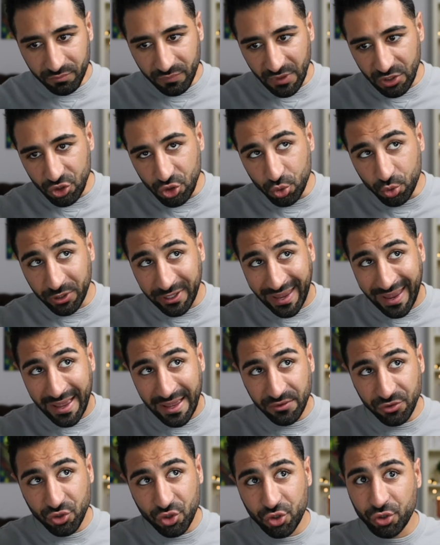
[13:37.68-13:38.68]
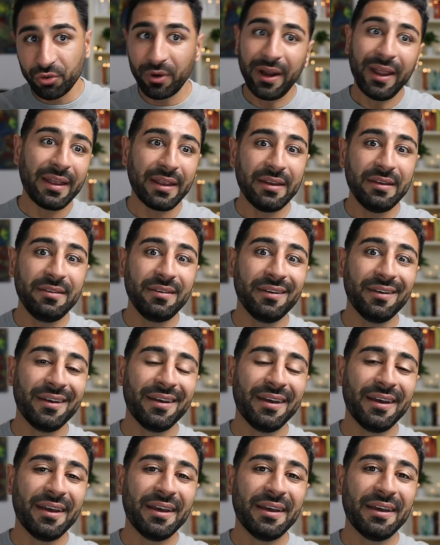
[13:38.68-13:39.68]
You can trade.
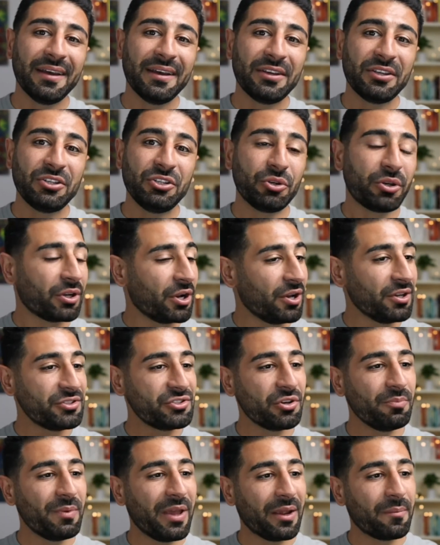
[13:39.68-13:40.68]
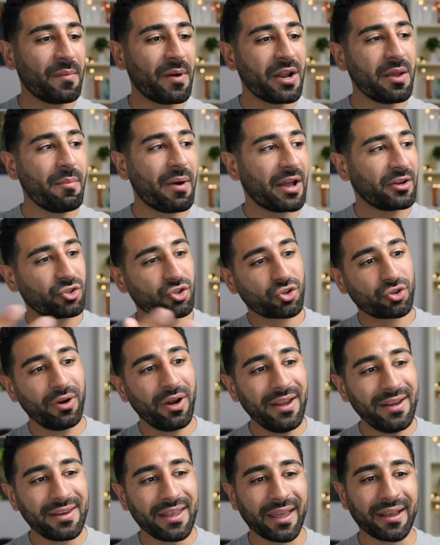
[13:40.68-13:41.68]
You can also make money by
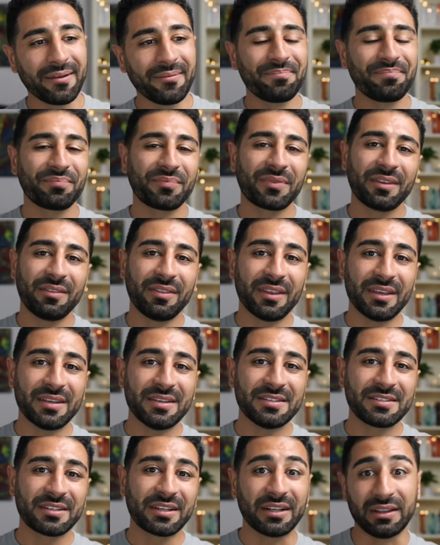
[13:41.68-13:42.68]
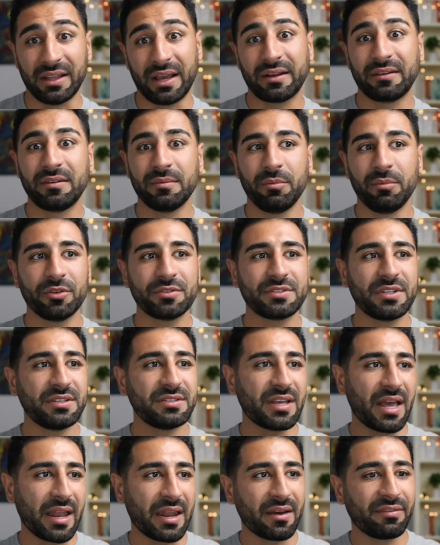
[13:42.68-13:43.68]
trading these collectibles,
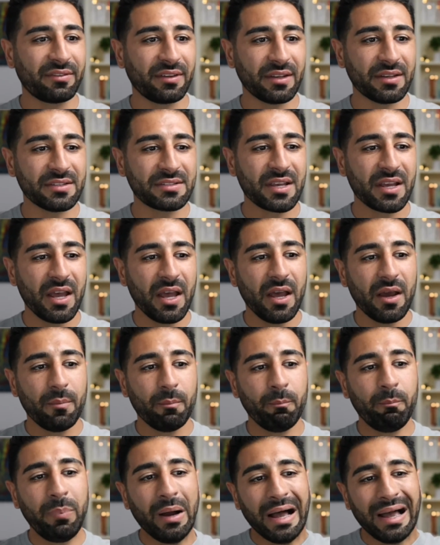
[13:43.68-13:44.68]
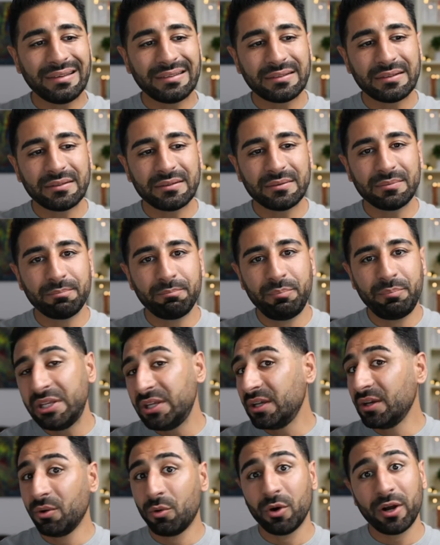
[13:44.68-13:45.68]
these NFTs, but
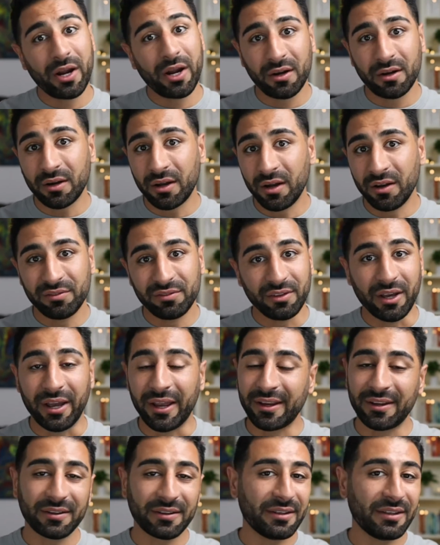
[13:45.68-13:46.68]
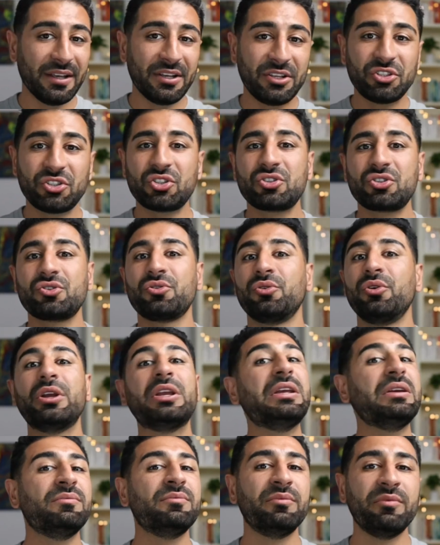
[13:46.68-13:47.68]
be aware of like
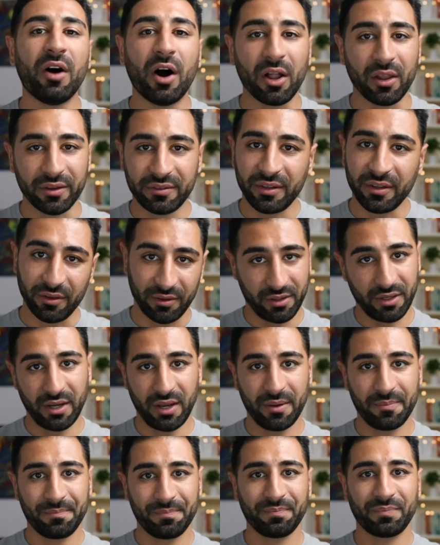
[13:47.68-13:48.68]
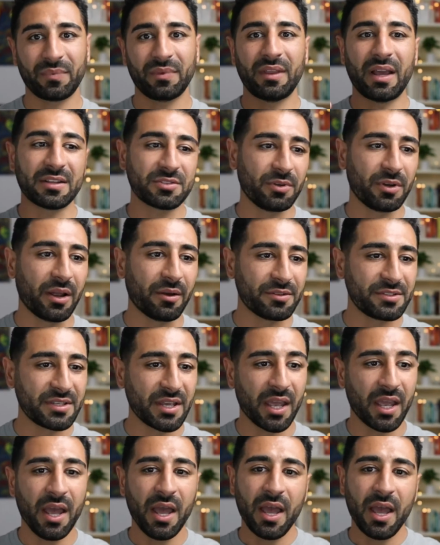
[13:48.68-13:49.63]
extreme volatility. That's what I would say.